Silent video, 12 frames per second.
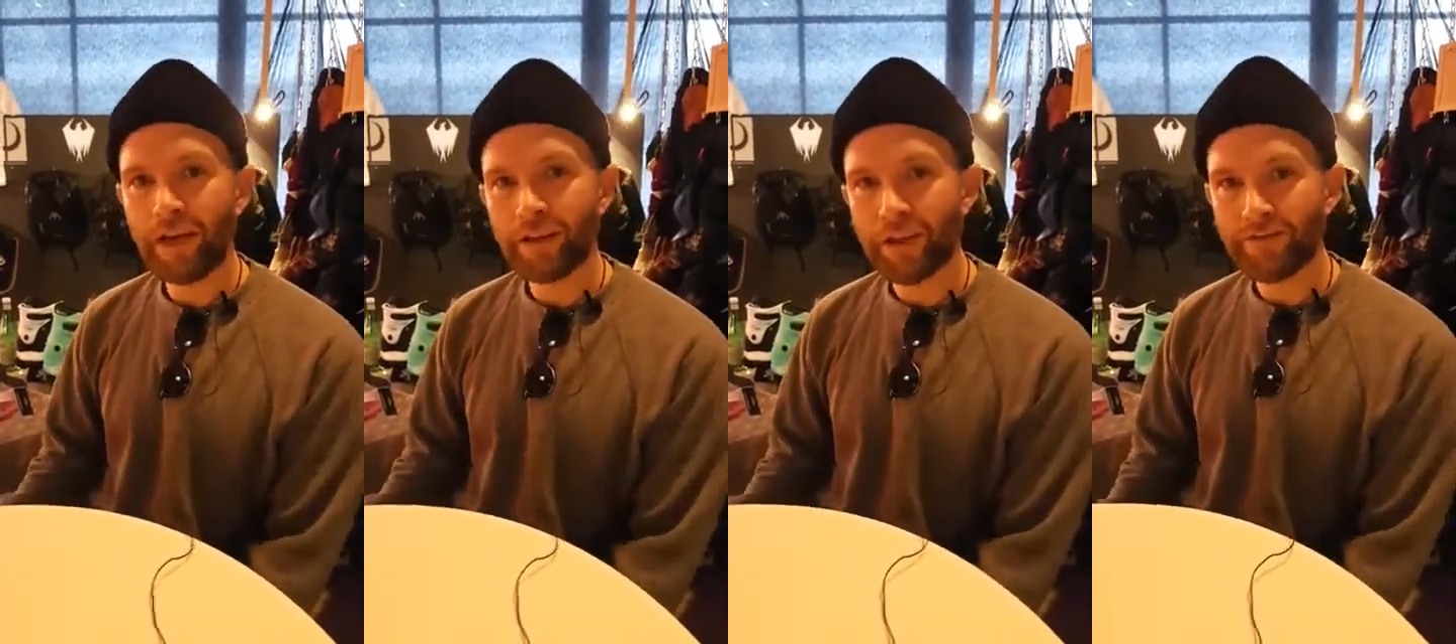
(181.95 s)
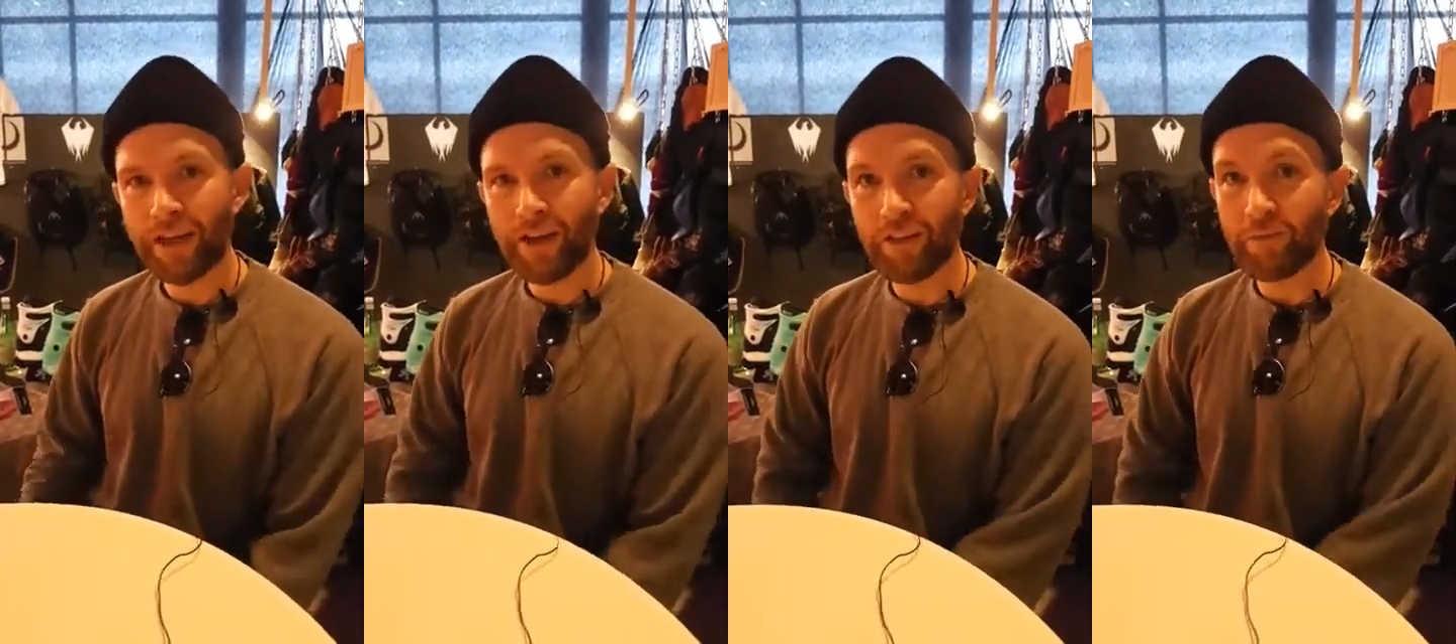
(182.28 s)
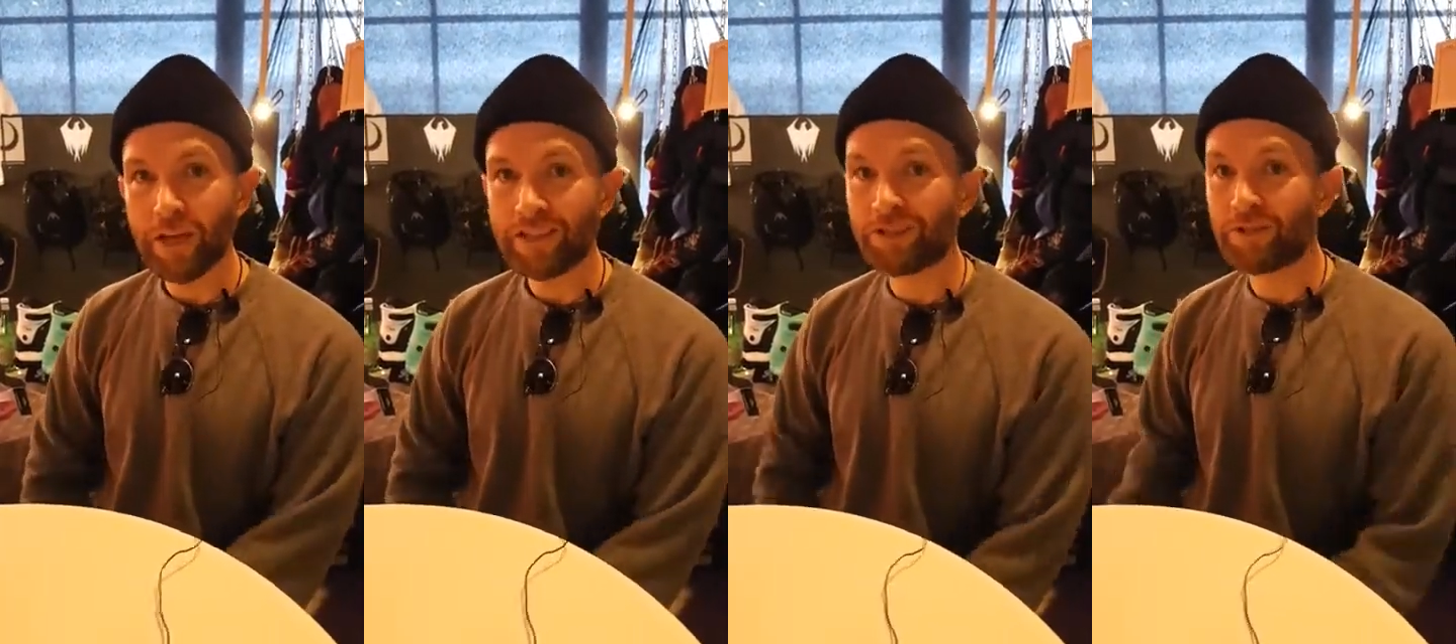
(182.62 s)
left out of the
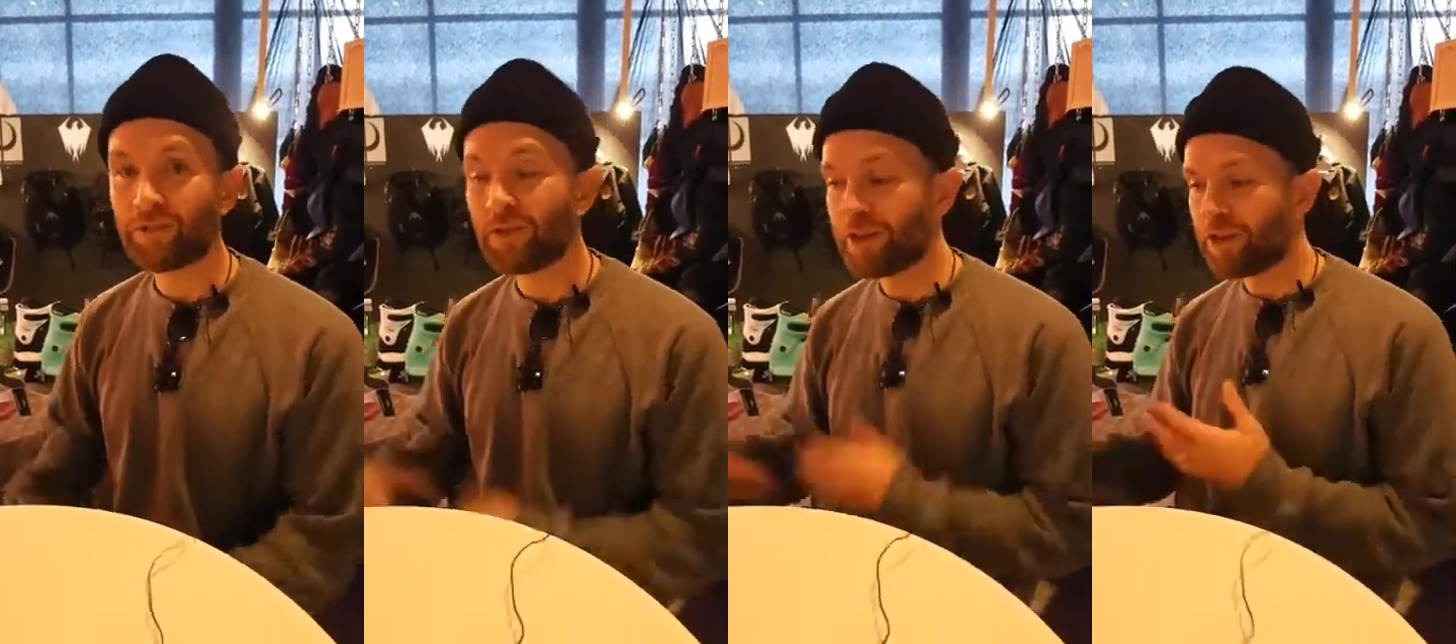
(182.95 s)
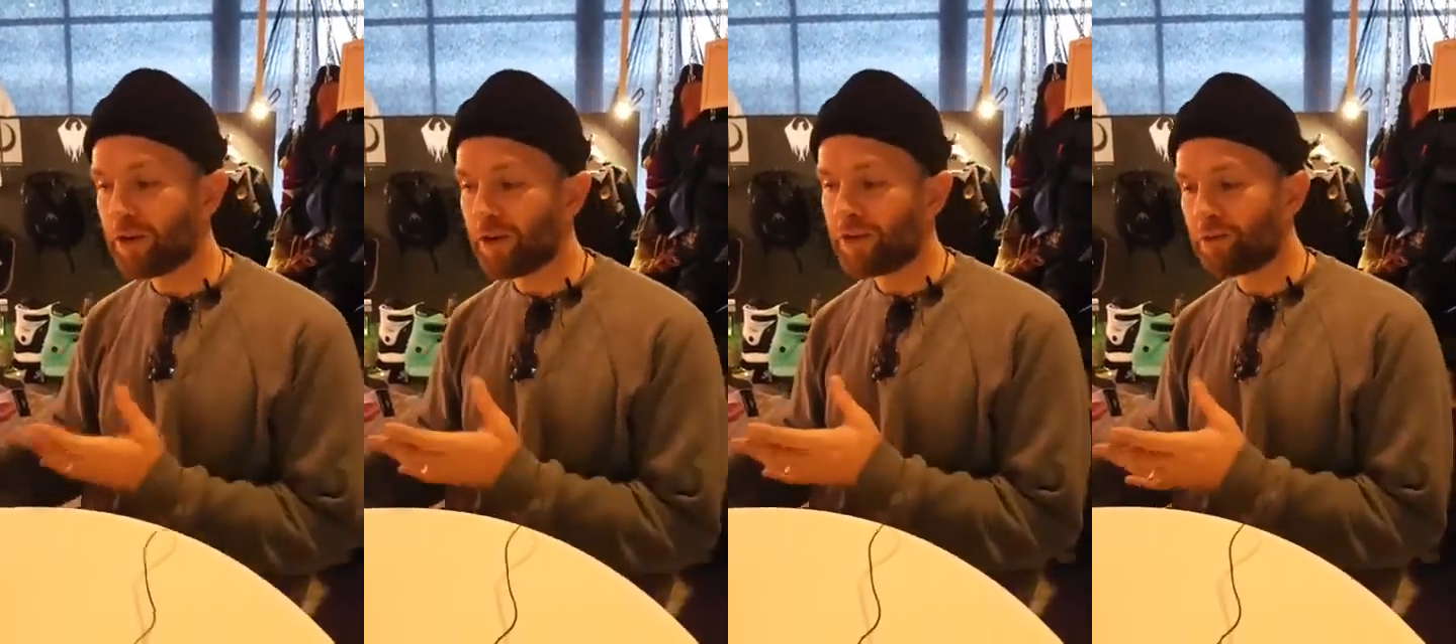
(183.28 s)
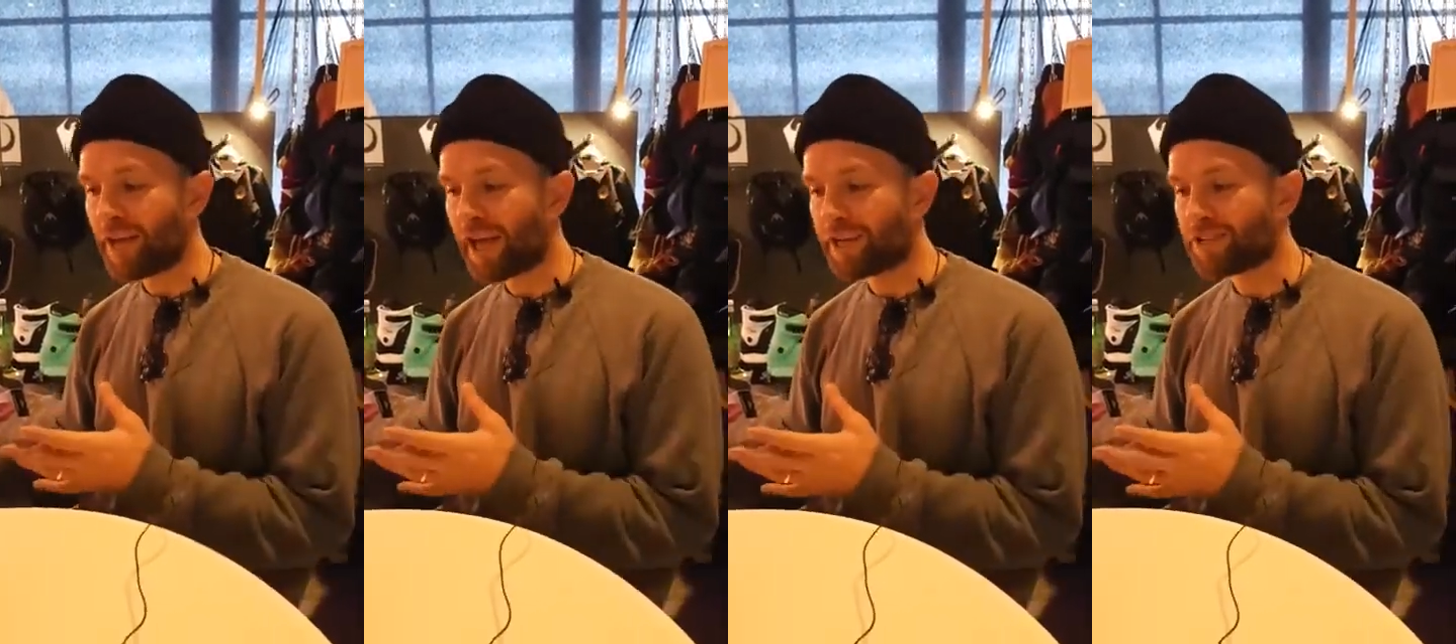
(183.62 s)
mix, because really the only thing we had